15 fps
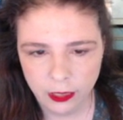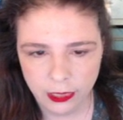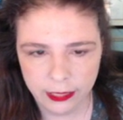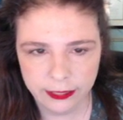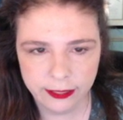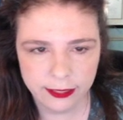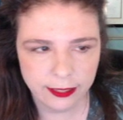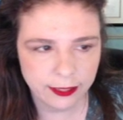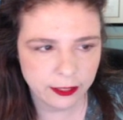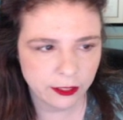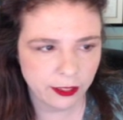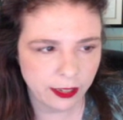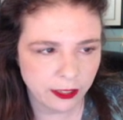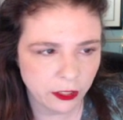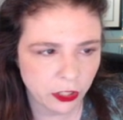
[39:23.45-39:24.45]
It's, it's
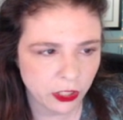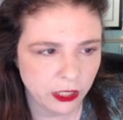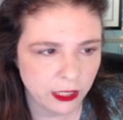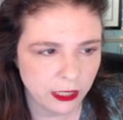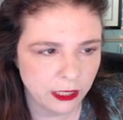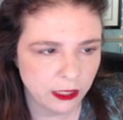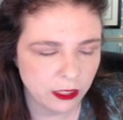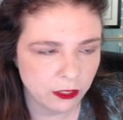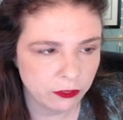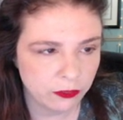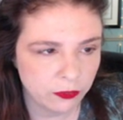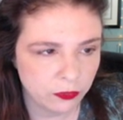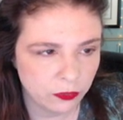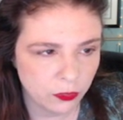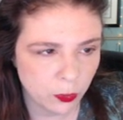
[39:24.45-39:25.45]
actually in a
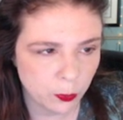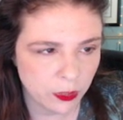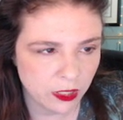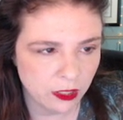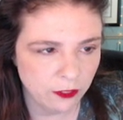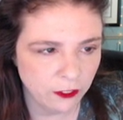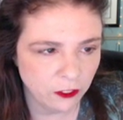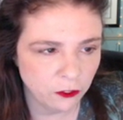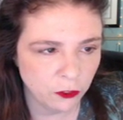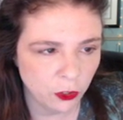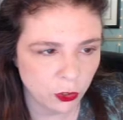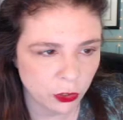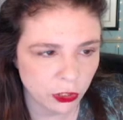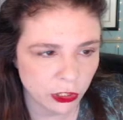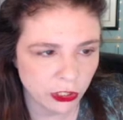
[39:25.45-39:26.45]
specific
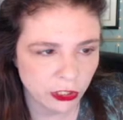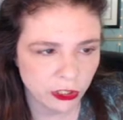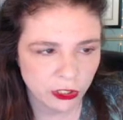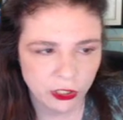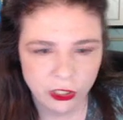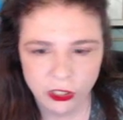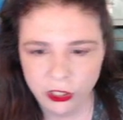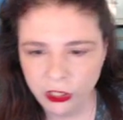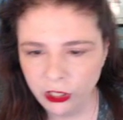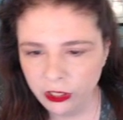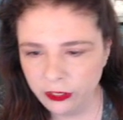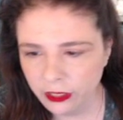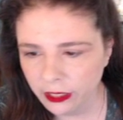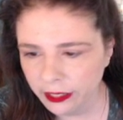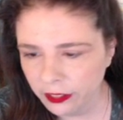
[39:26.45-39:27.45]
folder
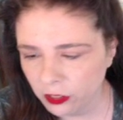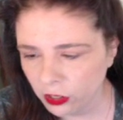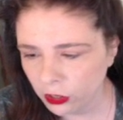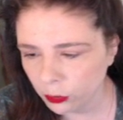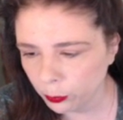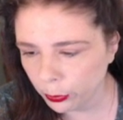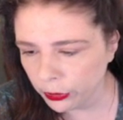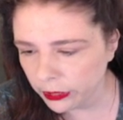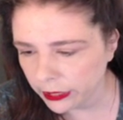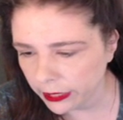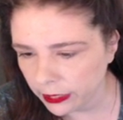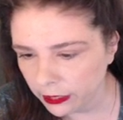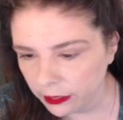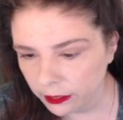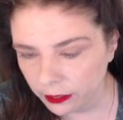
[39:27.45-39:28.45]
that I call
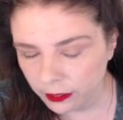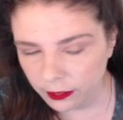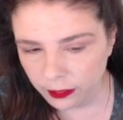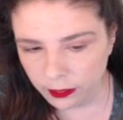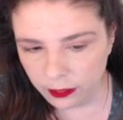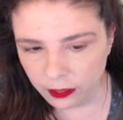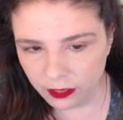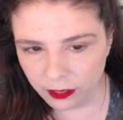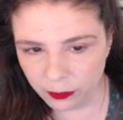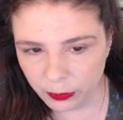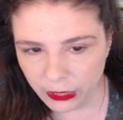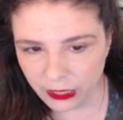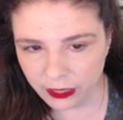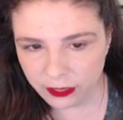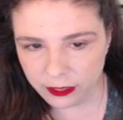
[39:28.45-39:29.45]
pretty
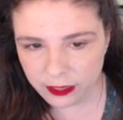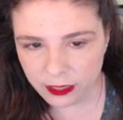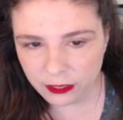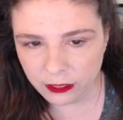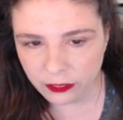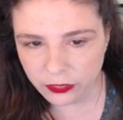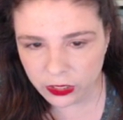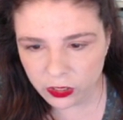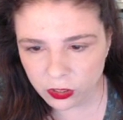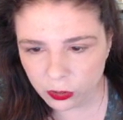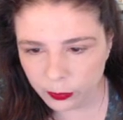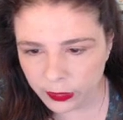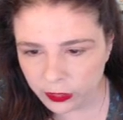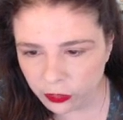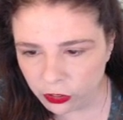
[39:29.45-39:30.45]
because I loved it so
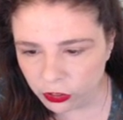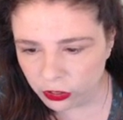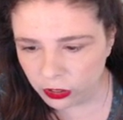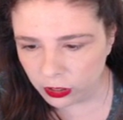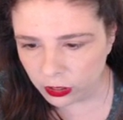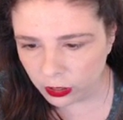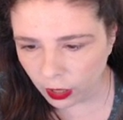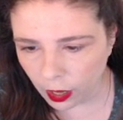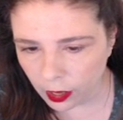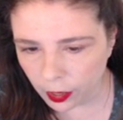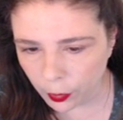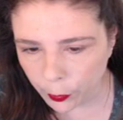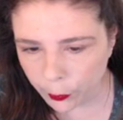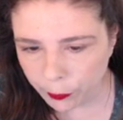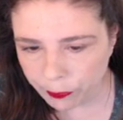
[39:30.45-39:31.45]
much.
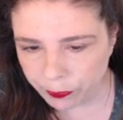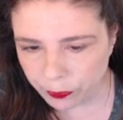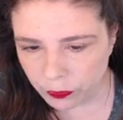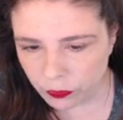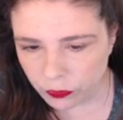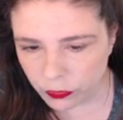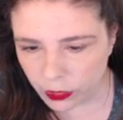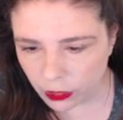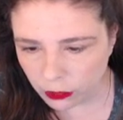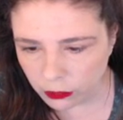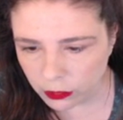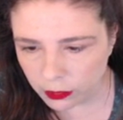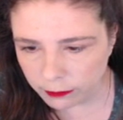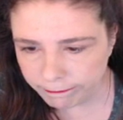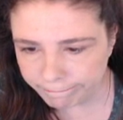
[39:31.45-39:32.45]
Um, hold
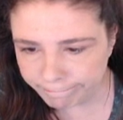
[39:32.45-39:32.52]
on.